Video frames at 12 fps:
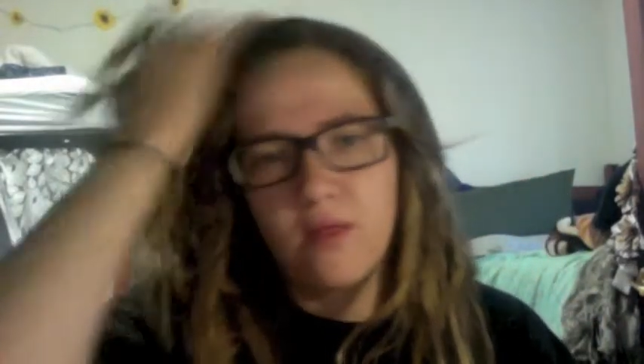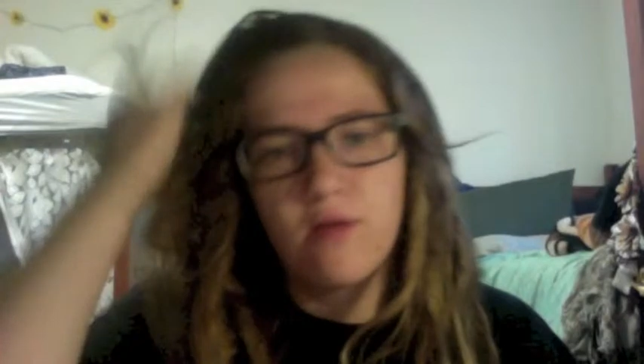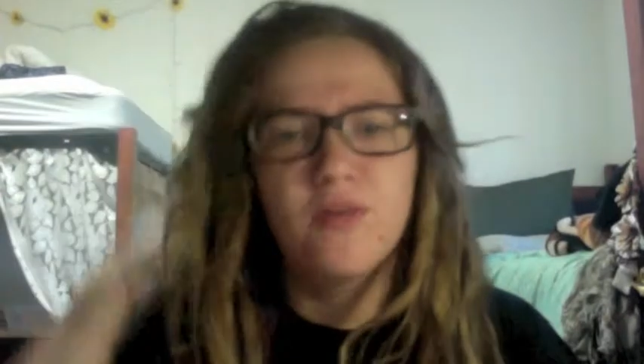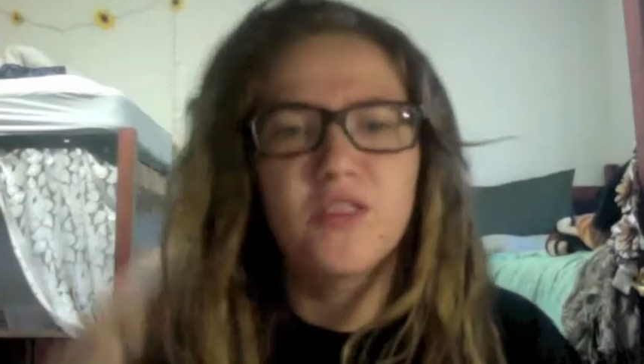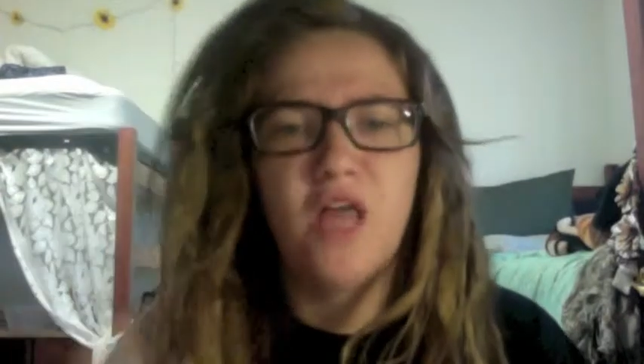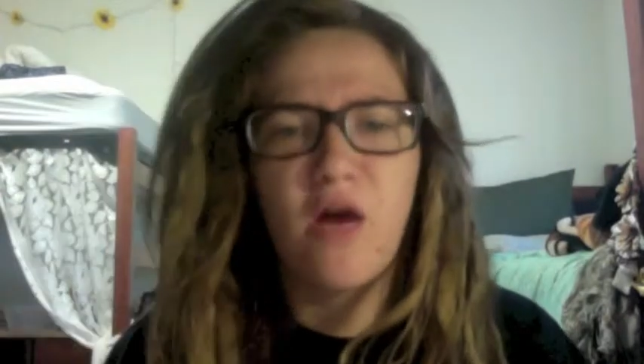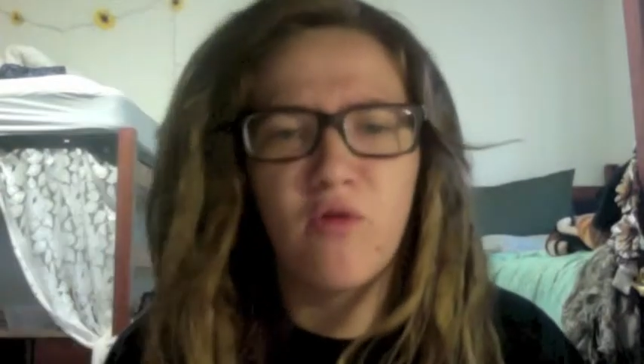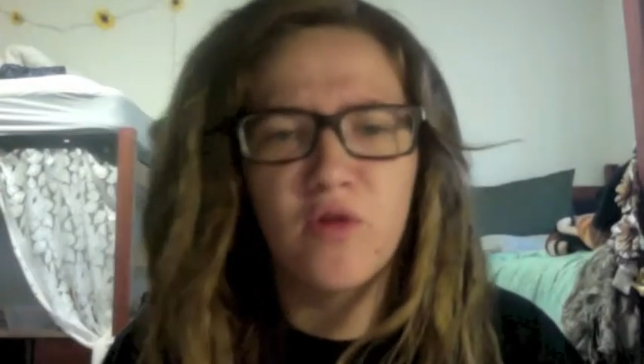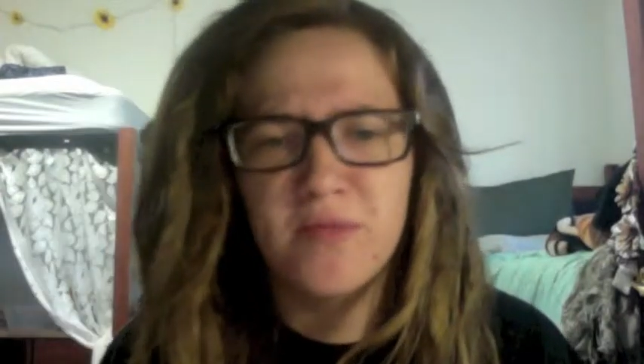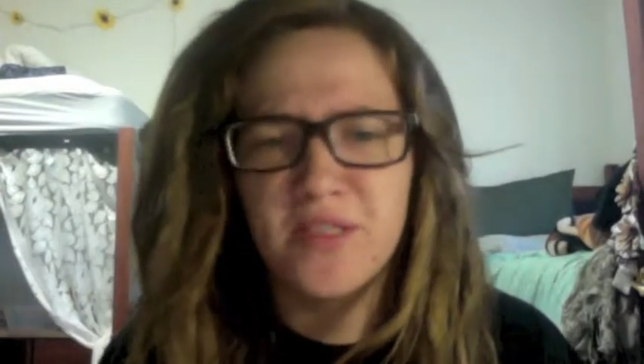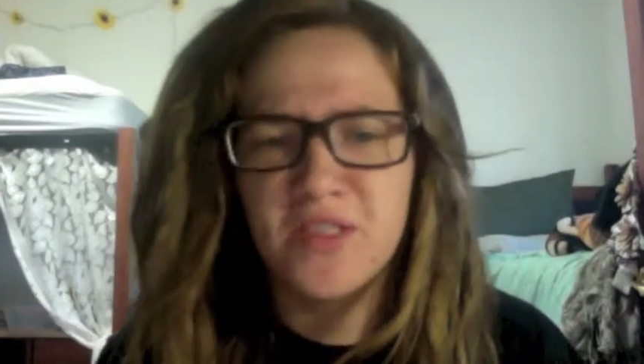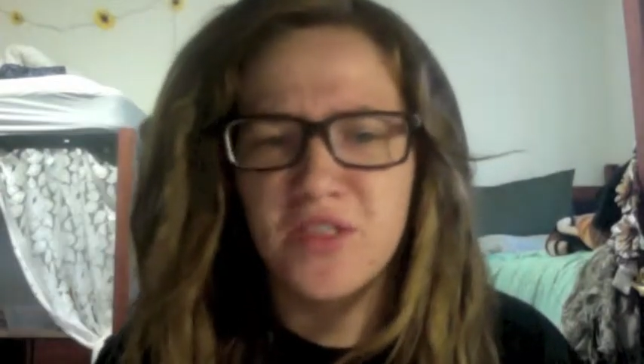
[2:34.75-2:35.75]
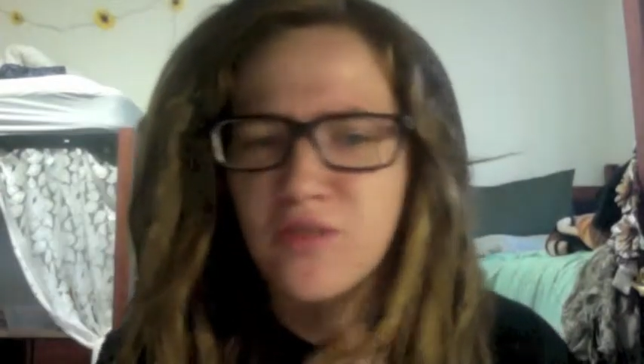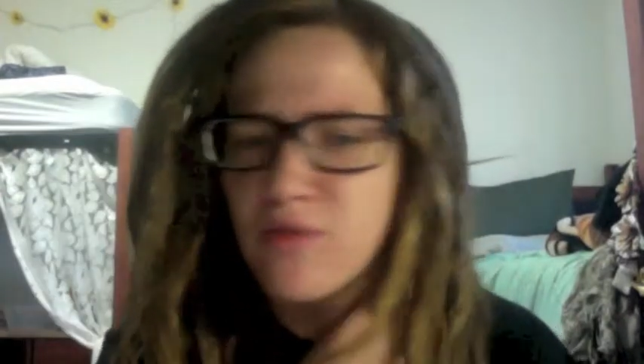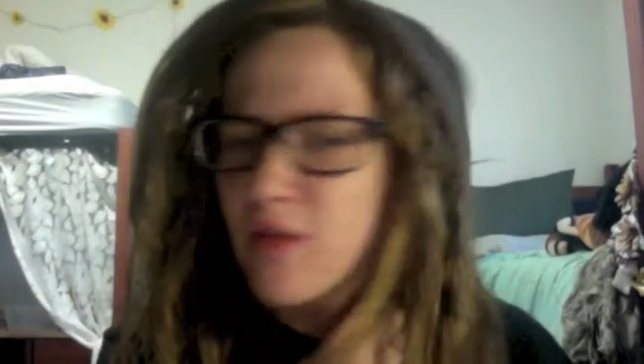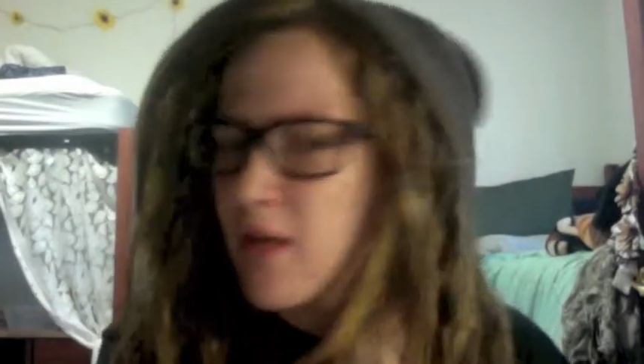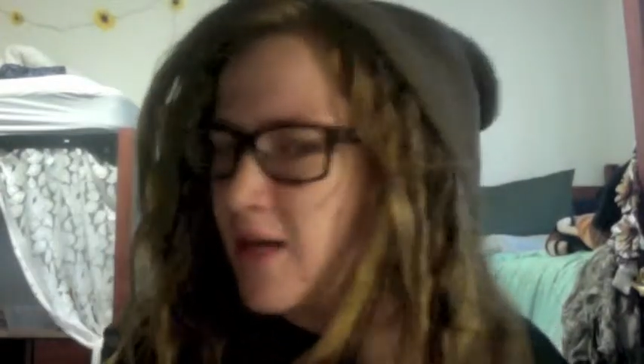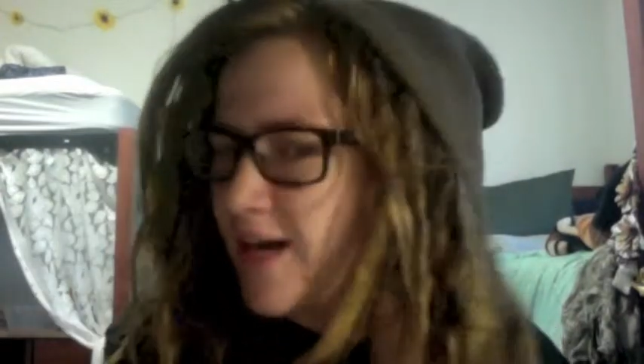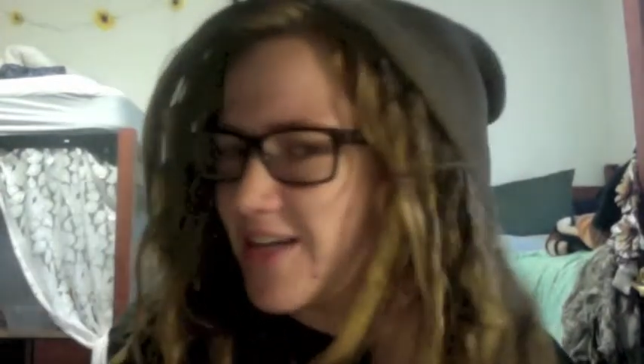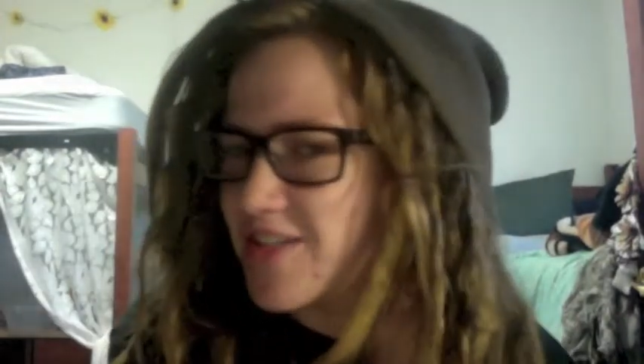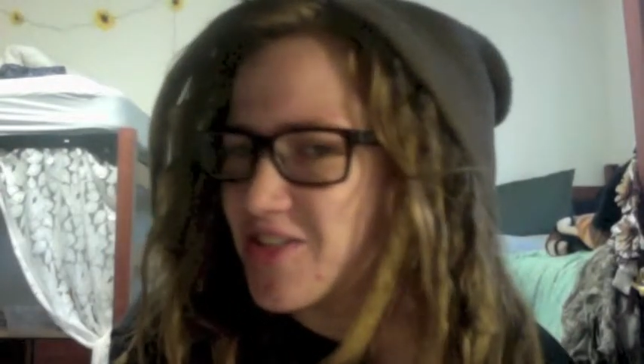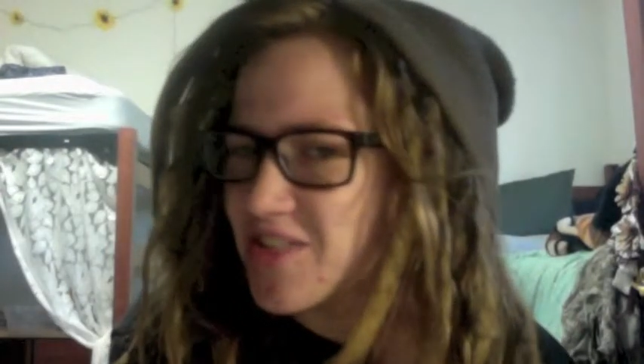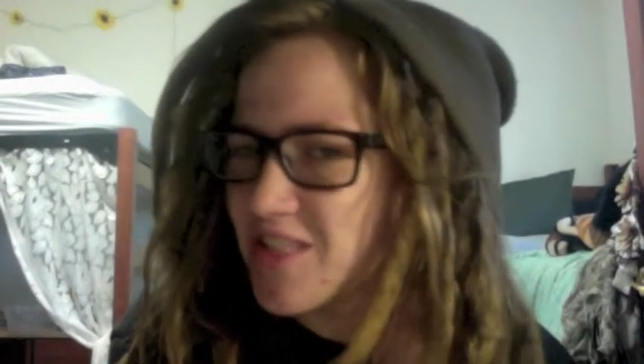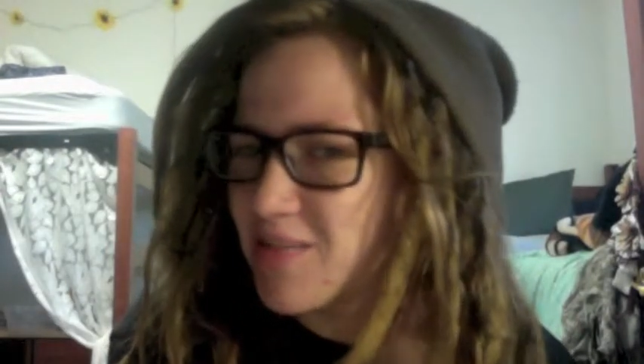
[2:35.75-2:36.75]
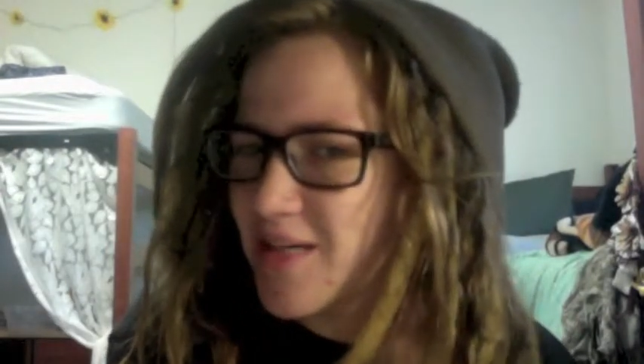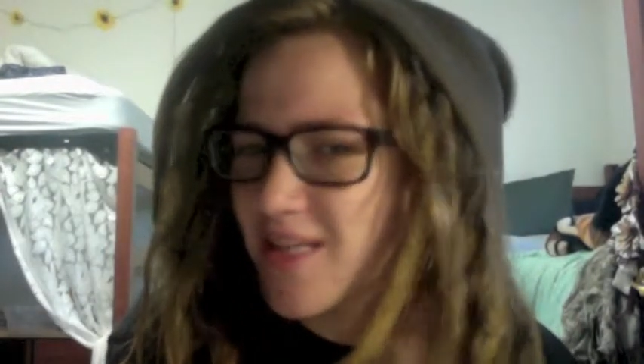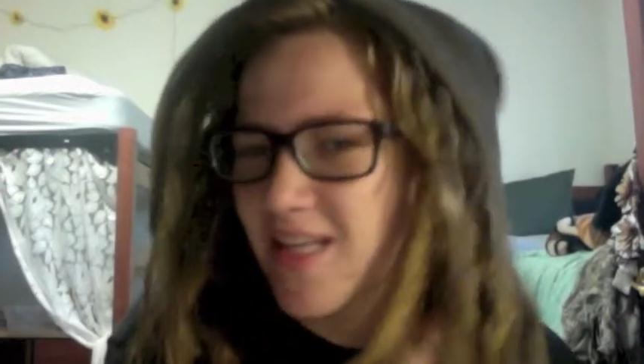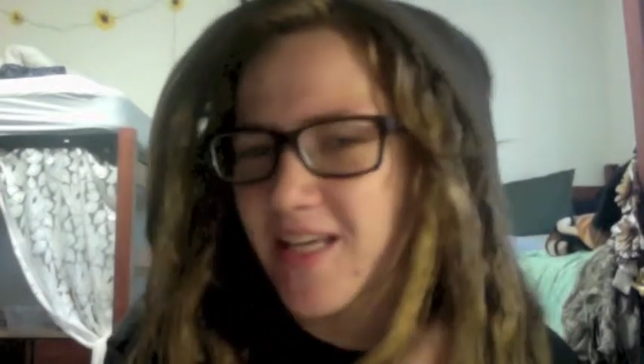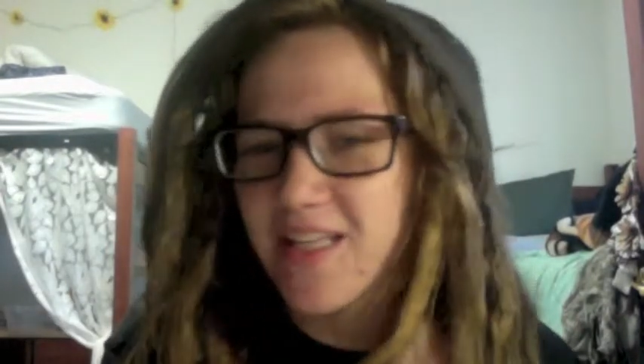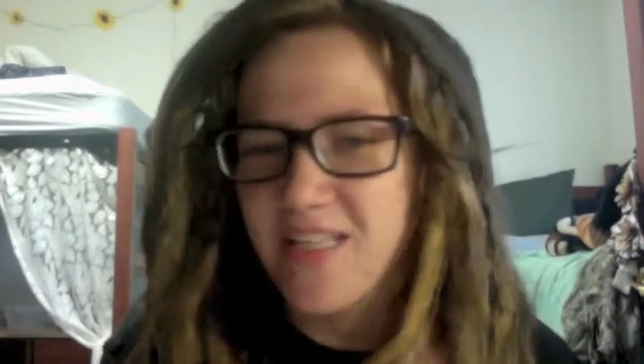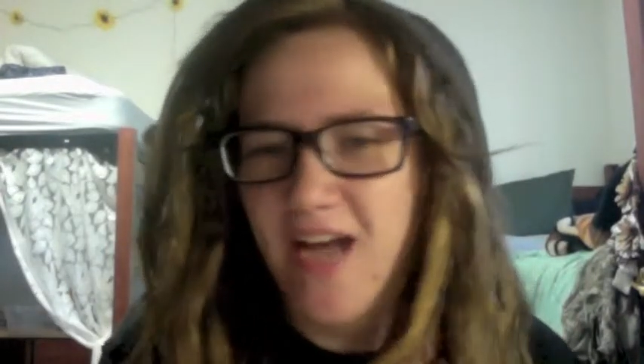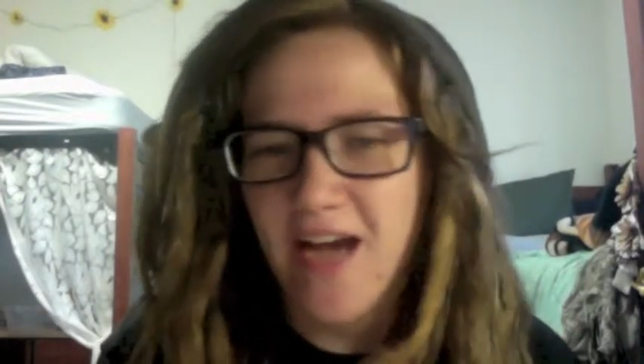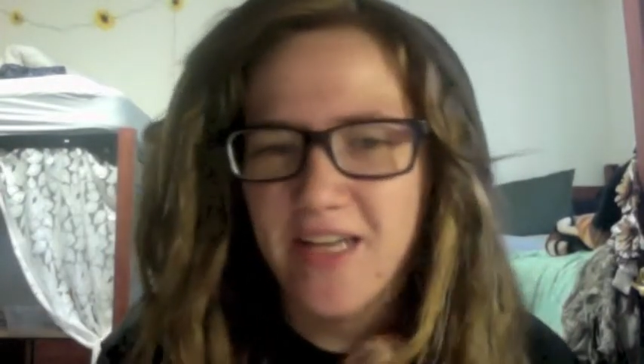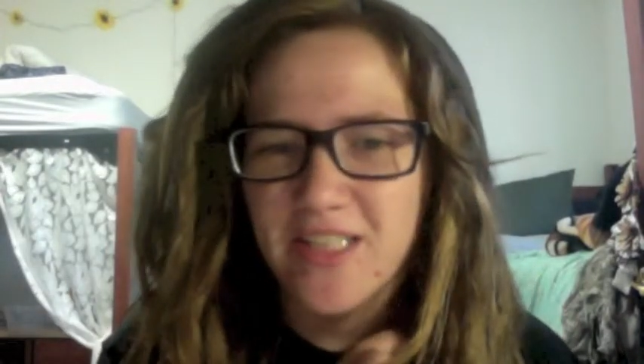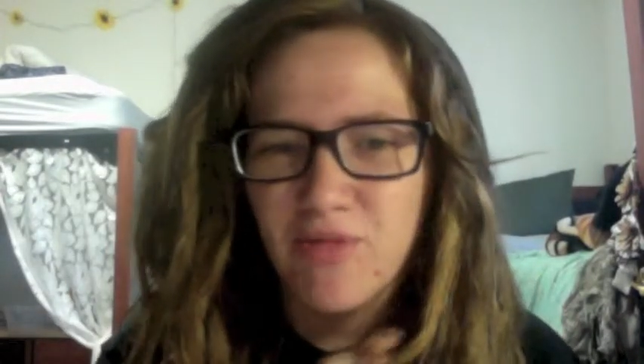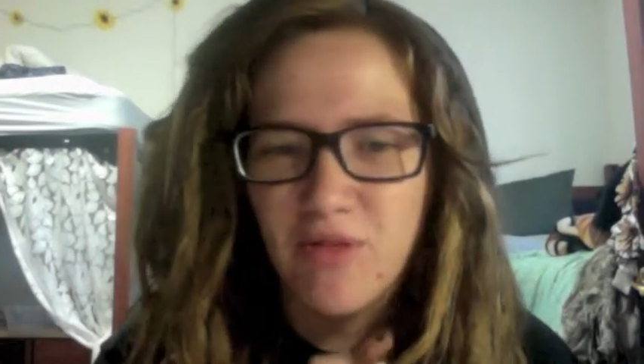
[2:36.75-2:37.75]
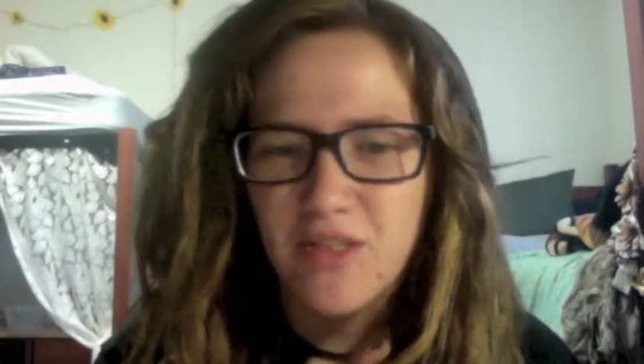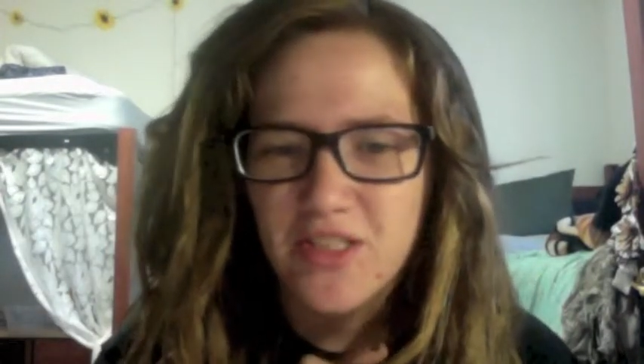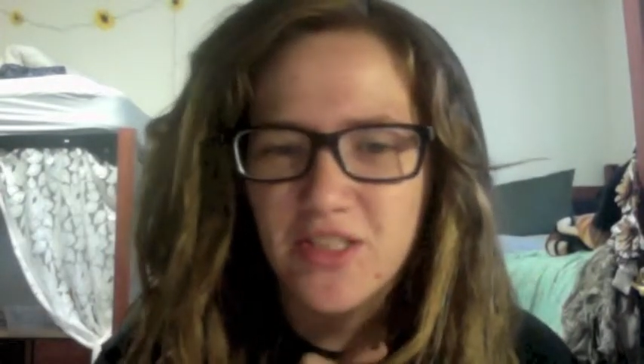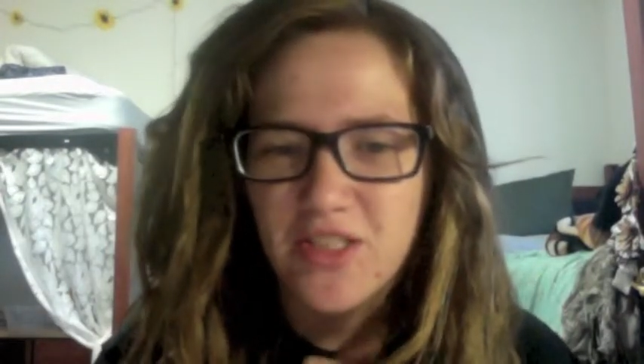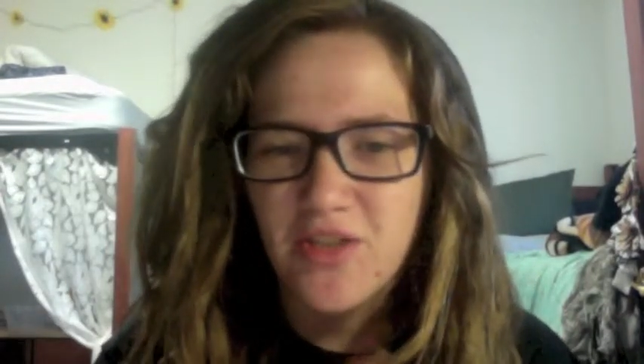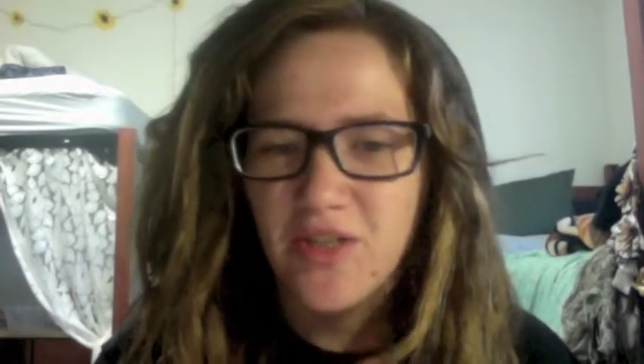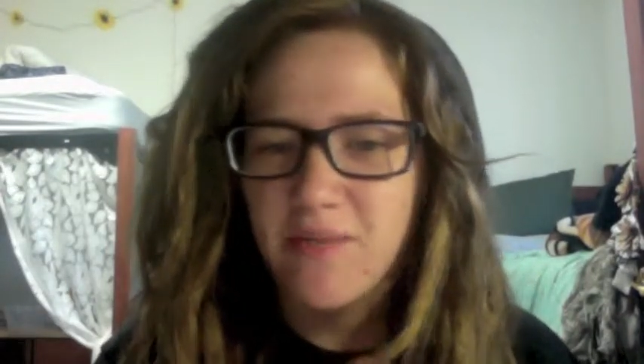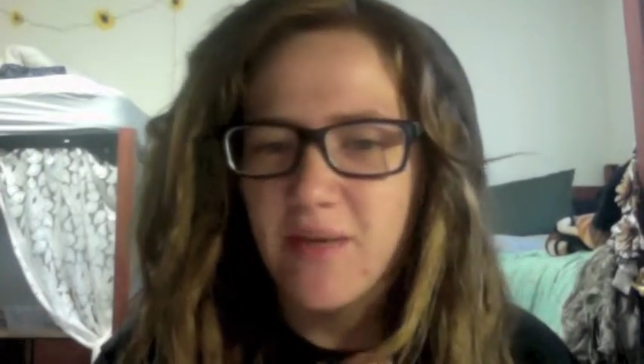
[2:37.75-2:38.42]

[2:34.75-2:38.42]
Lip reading: which I would be too. I usually pick like the tightest one to show them.